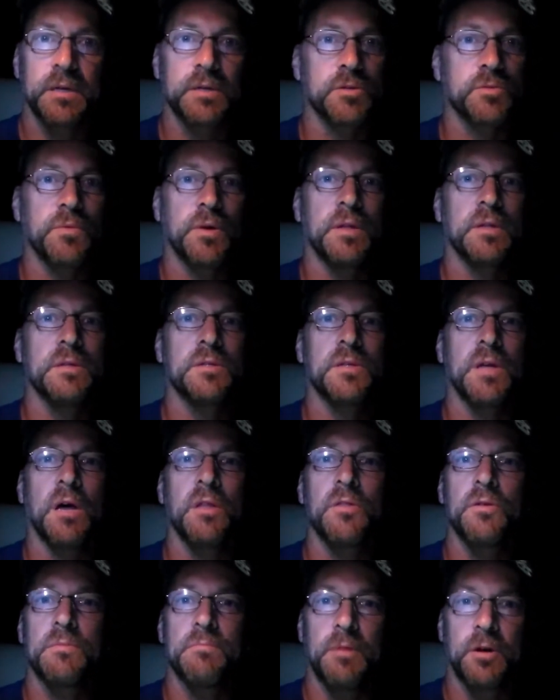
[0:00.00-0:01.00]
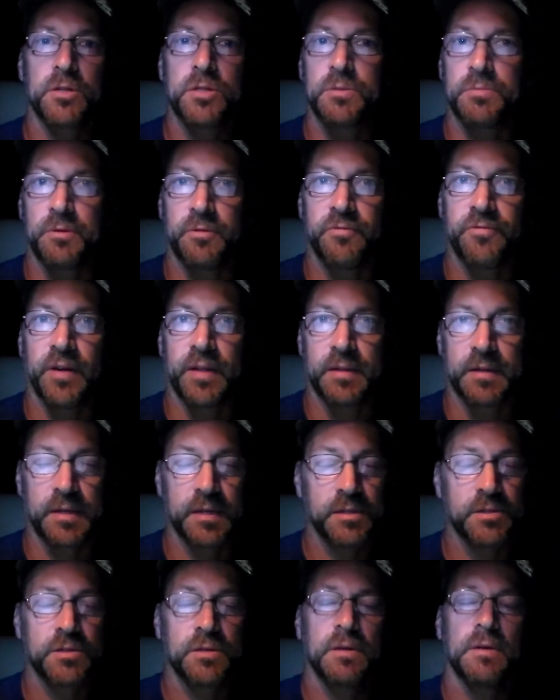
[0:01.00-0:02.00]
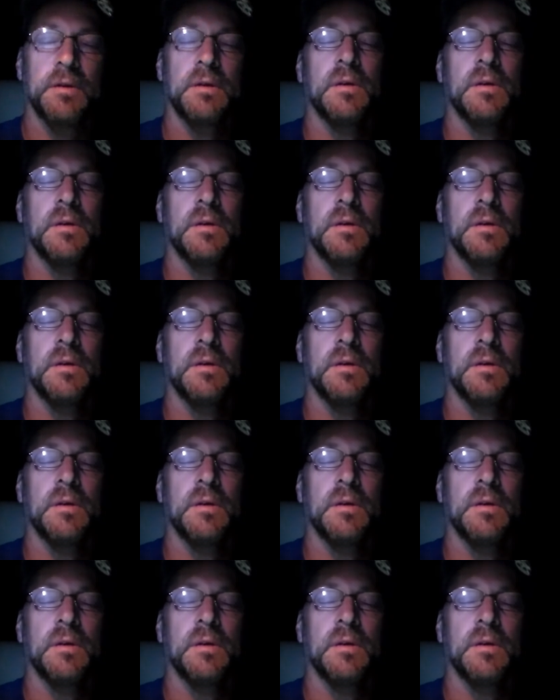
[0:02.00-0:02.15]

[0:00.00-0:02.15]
as well as other multiple felonies.